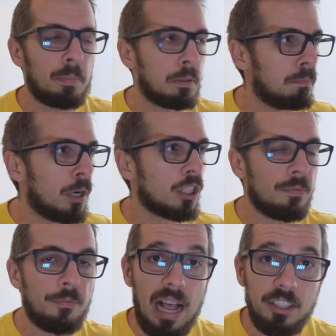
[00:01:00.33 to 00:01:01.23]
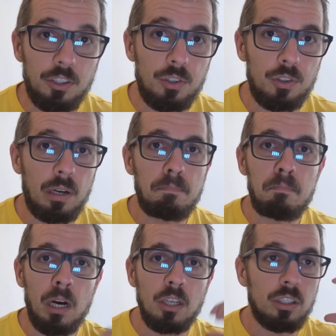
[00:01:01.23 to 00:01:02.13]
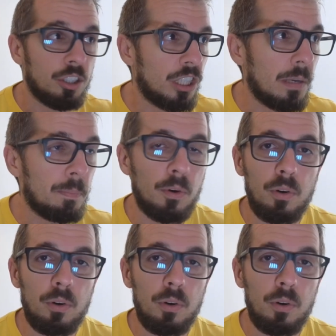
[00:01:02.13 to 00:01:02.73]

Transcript: but much faster and much cheaper.